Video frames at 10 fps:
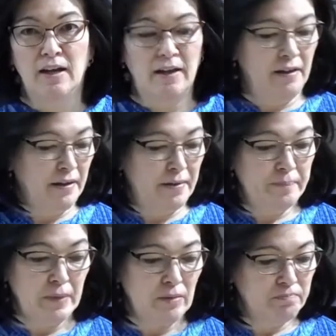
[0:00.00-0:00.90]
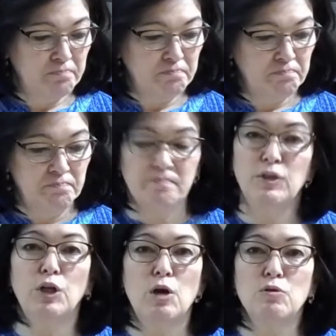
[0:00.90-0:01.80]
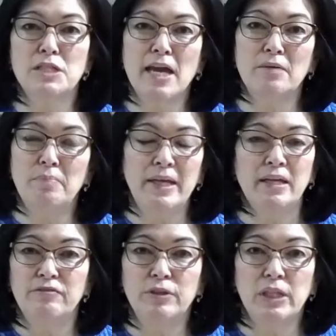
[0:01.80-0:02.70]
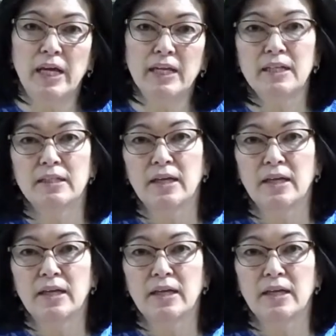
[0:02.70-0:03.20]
You can always add meat if you'd like.